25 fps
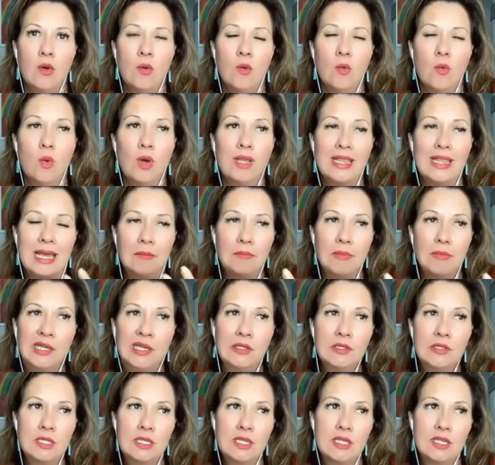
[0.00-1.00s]
What that
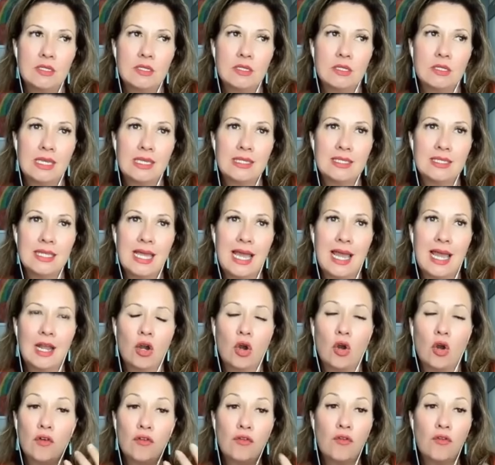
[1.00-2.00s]
means is that
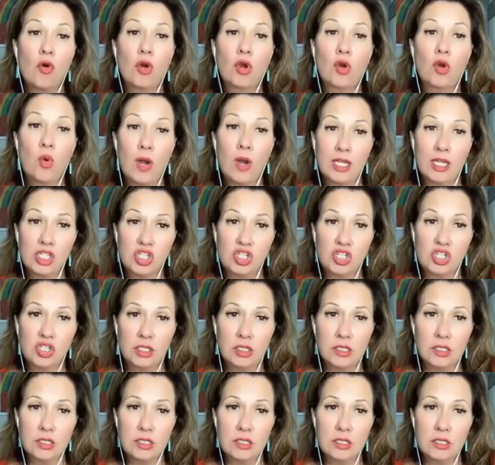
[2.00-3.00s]
her four
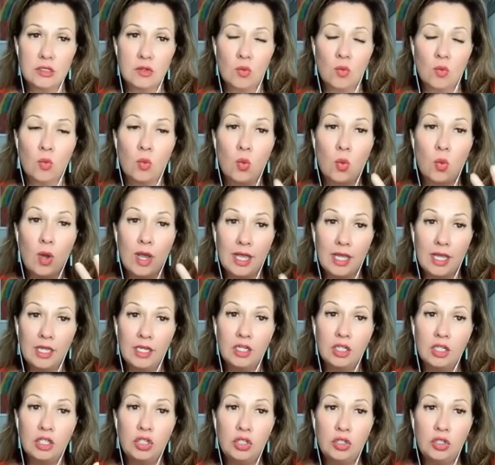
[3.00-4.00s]
questions,
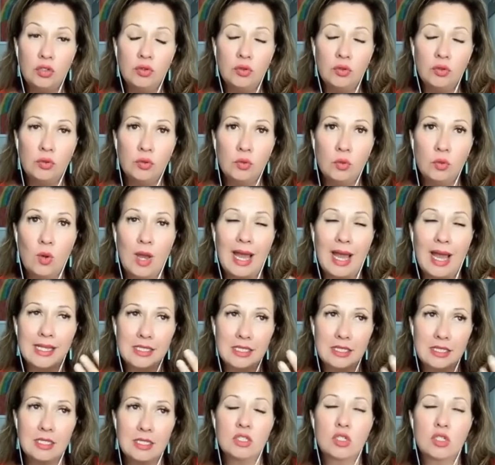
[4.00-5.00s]
when you
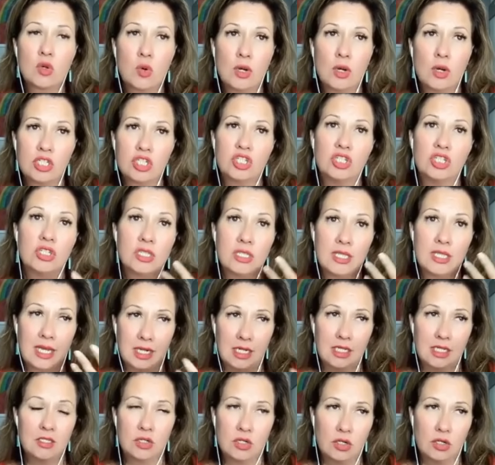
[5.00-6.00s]
ask these questions,
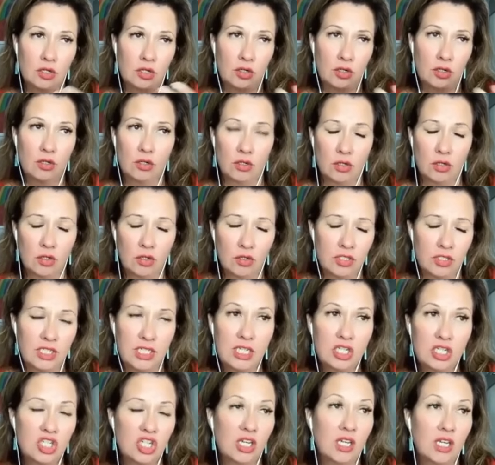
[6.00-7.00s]
that is her
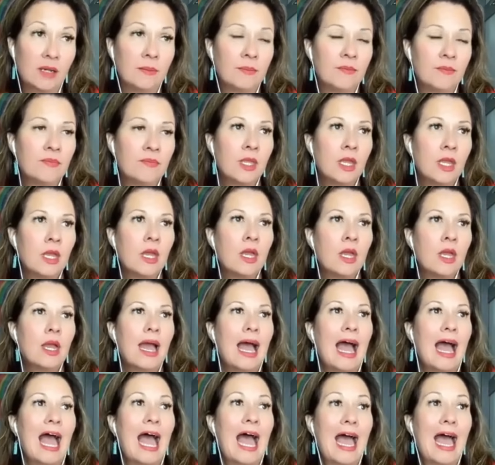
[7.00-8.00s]
teaching,
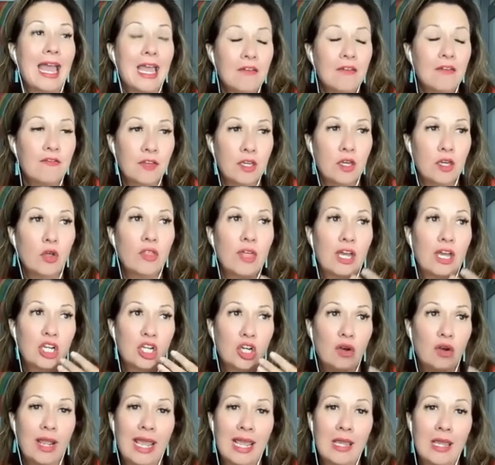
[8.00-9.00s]
I feel that
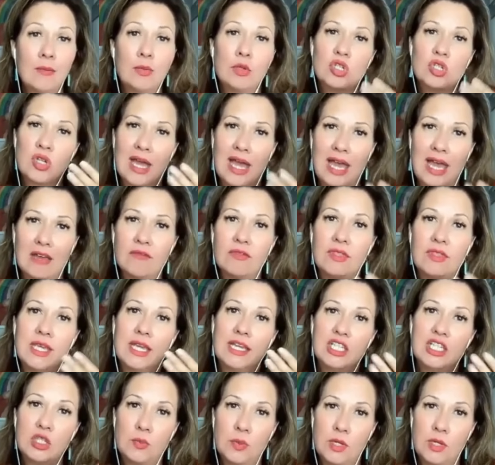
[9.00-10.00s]
you're able to have the
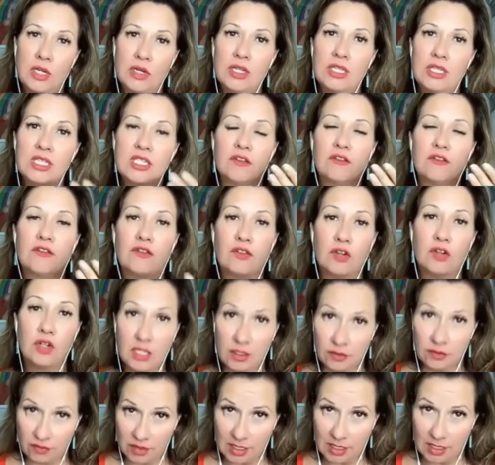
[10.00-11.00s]
experience of
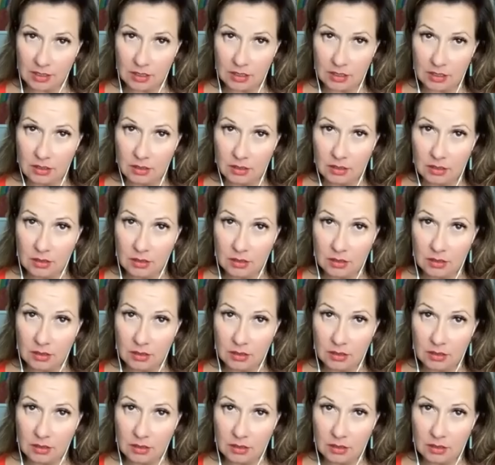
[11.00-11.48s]
forgiveness